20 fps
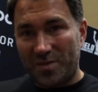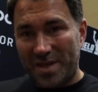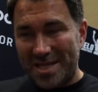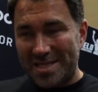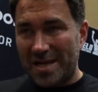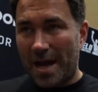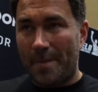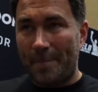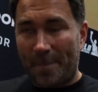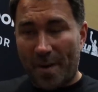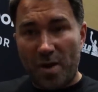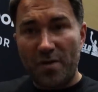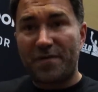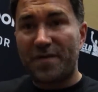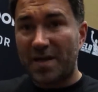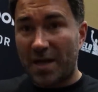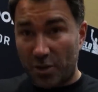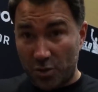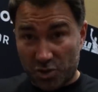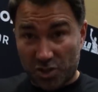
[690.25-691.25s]
These, and
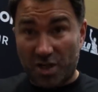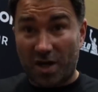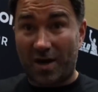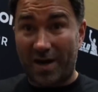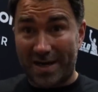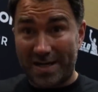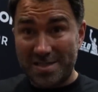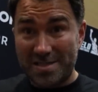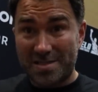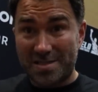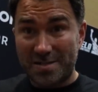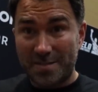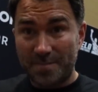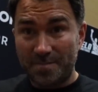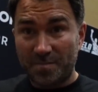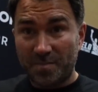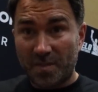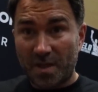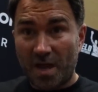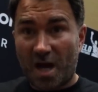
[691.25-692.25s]
both of those guys
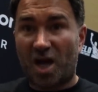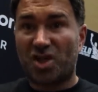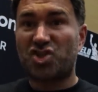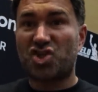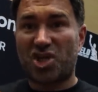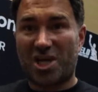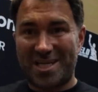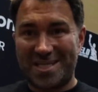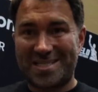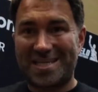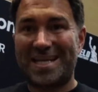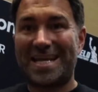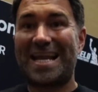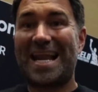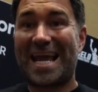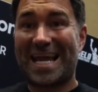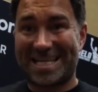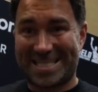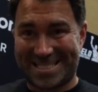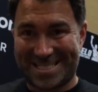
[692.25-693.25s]
are chasing
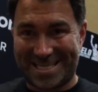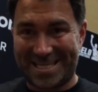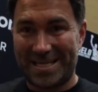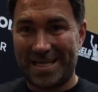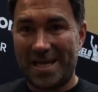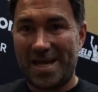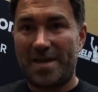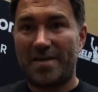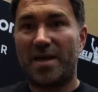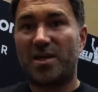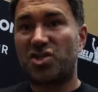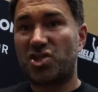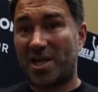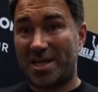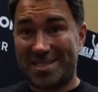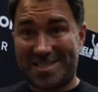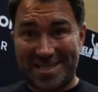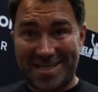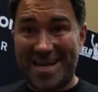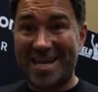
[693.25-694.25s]
legacy. They're
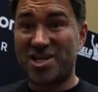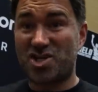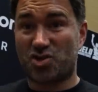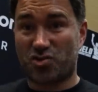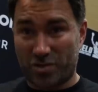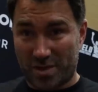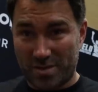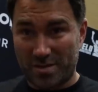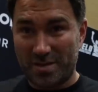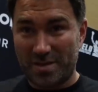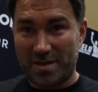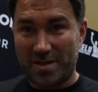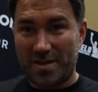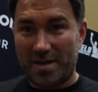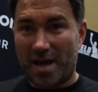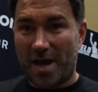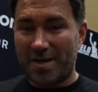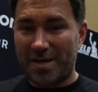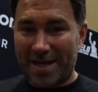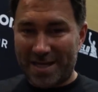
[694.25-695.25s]
chasing history.
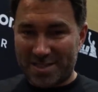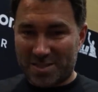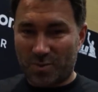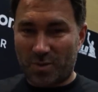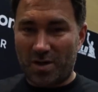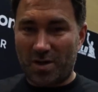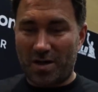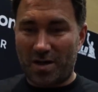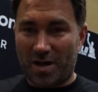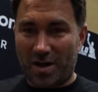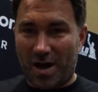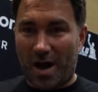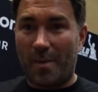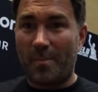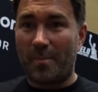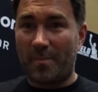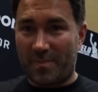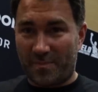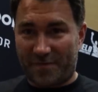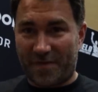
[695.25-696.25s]
And that's what
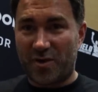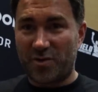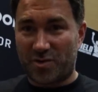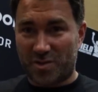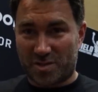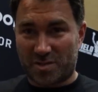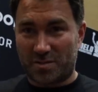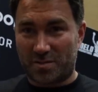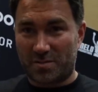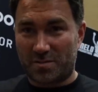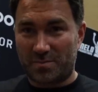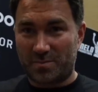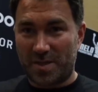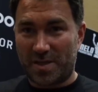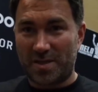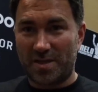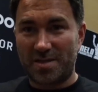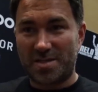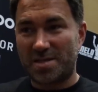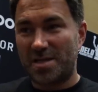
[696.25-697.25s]
I'm focused on
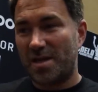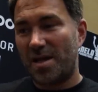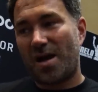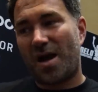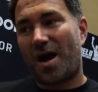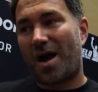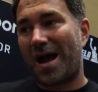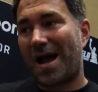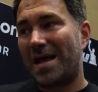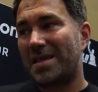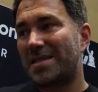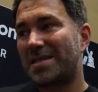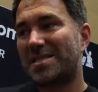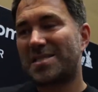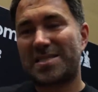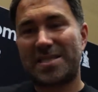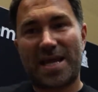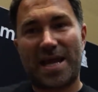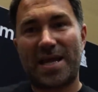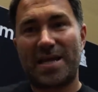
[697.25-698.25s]
because I
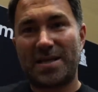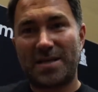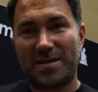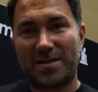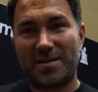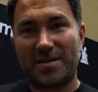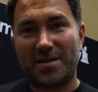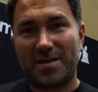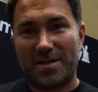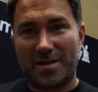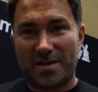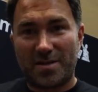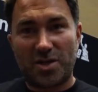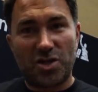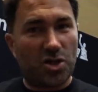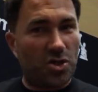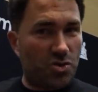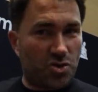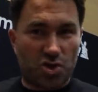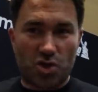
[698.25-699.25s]
understand
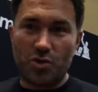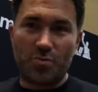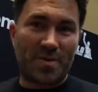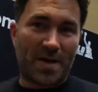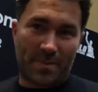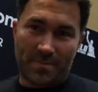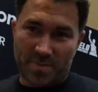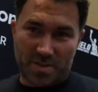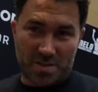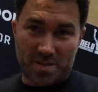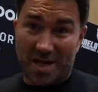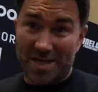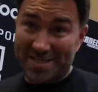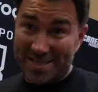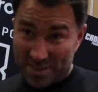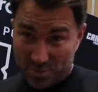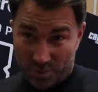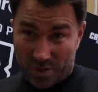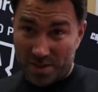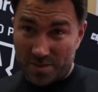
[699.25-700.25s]
the YouTube numbers. I
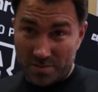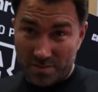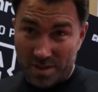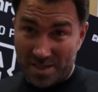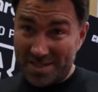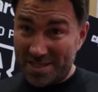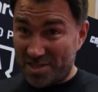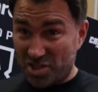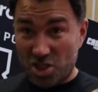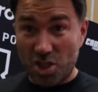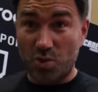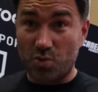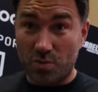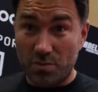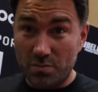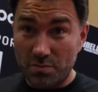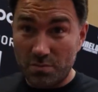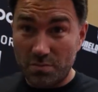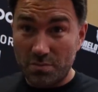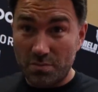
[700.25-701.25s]
did one. I did hmm. two.
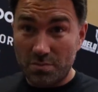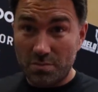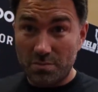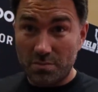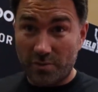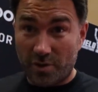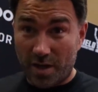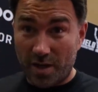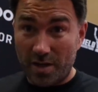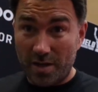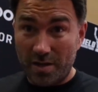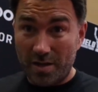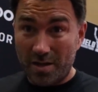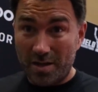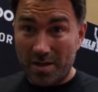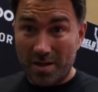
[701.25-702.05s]
Right. Right?